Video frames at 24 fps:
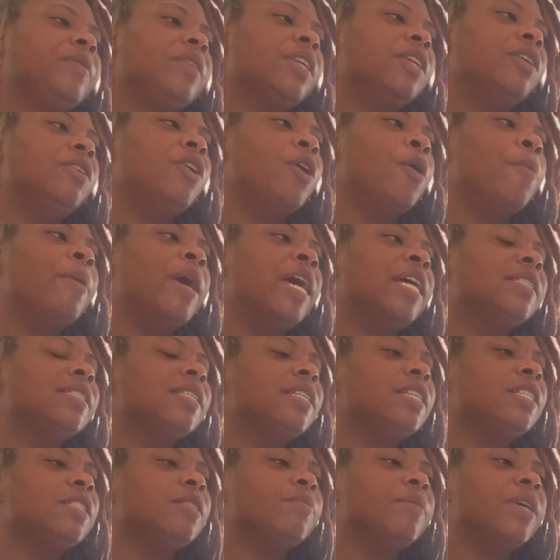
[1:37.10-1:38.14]
you know, back
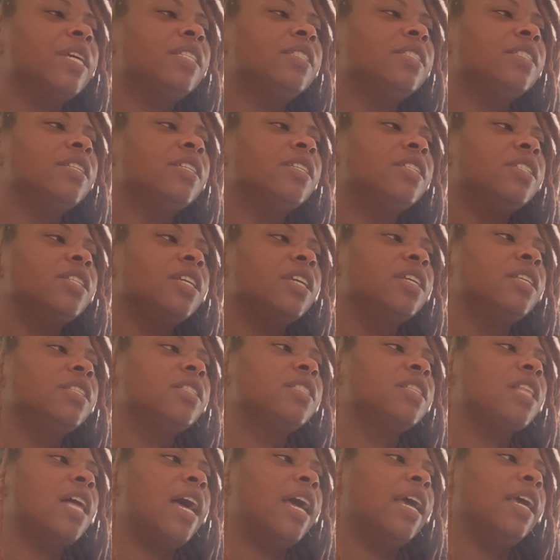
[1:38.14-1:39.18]
to this message,
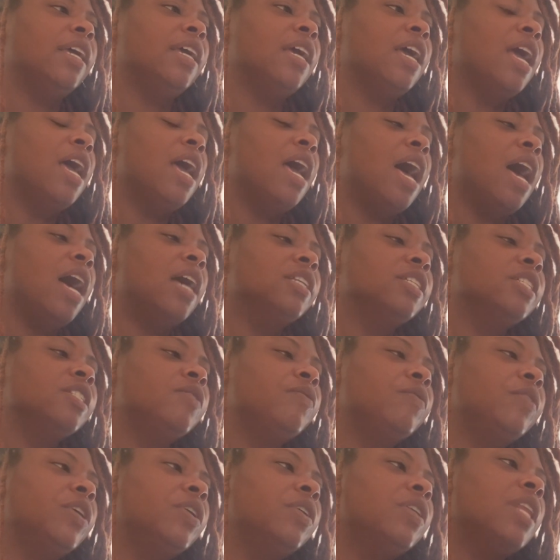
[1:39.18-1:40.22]
it's like, I
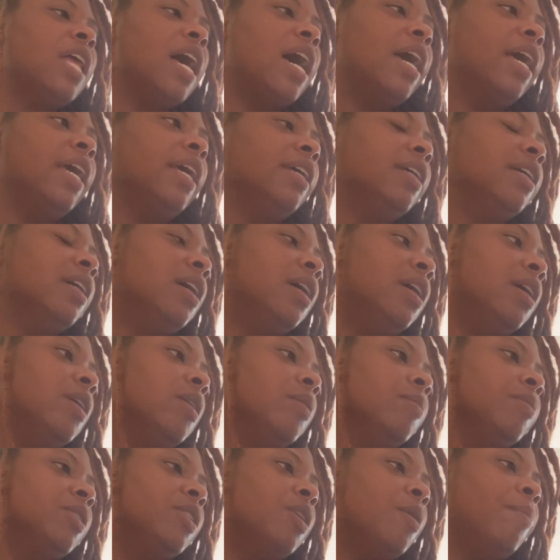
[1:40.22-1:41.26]
just feel like
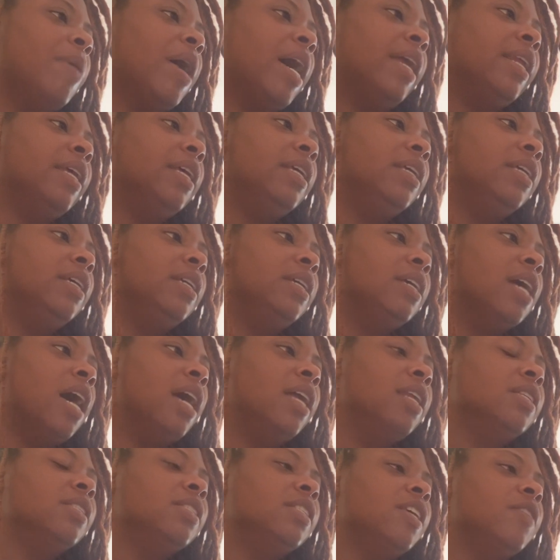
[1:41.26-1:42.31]

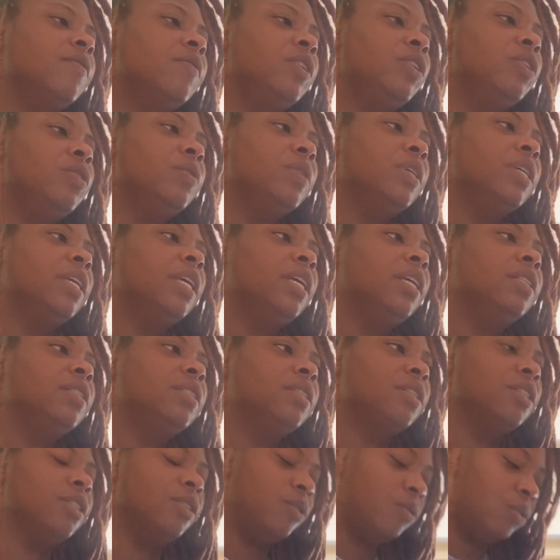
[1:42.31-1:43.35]
God is giving you the key
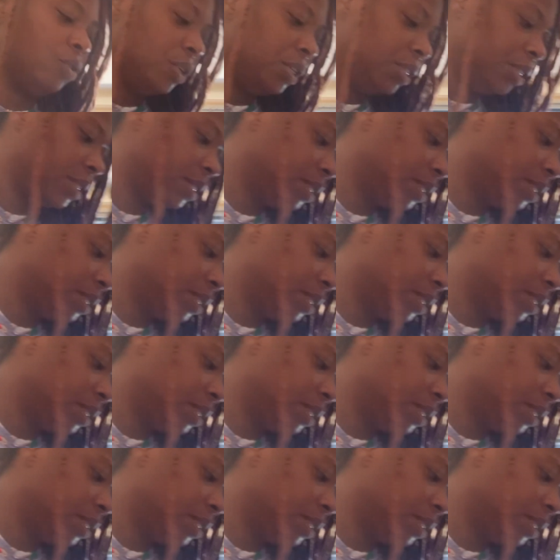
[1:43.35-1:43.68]
to the streets,